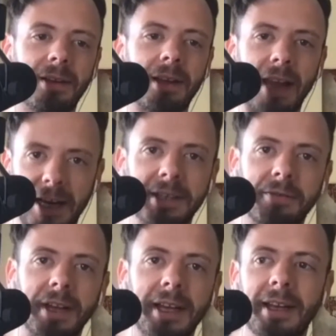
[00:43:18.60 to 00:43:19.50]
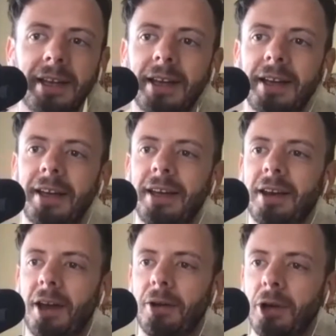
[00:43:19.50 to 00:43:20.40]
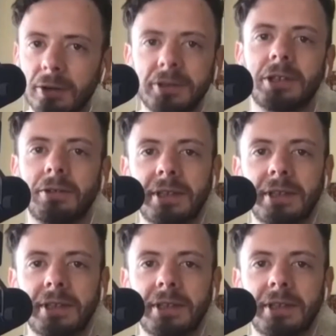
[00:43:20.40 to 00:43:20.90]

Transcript: collectively. You know, culture